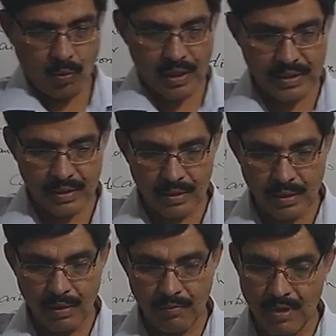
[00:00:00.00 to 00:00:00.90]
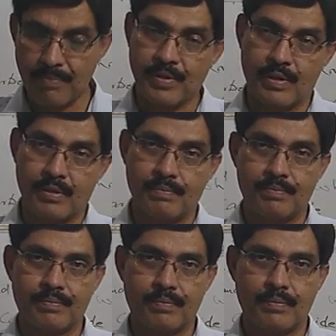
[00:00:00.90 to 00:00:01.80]
Water vapor,
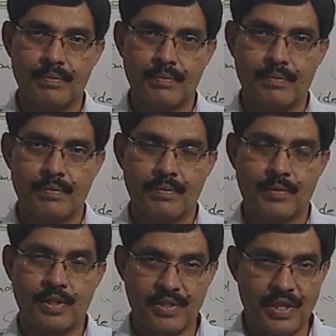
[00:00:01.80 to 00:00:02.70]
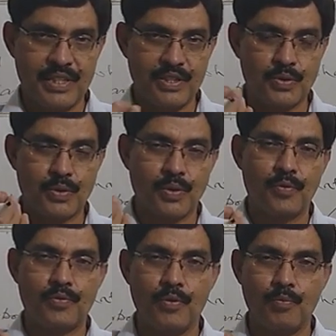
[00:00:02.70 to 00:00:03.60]
the tiny sort
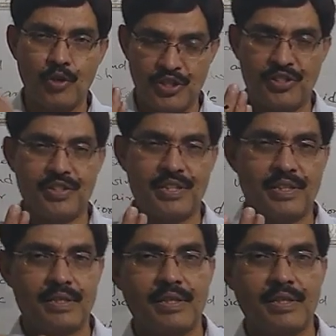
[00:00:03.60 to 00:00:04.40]
of moisture